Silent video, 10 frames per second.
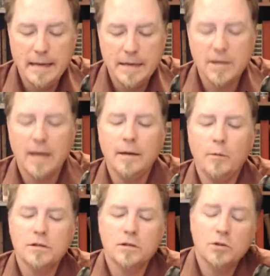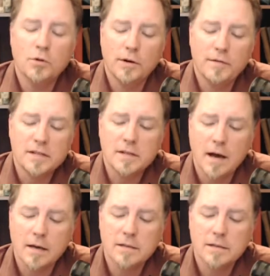Stanley wasn't sure if the
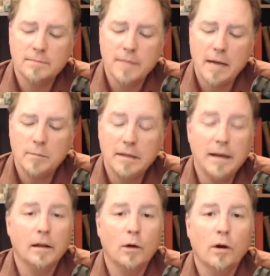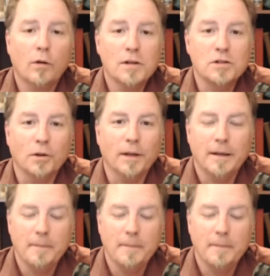socks had been yellow originally.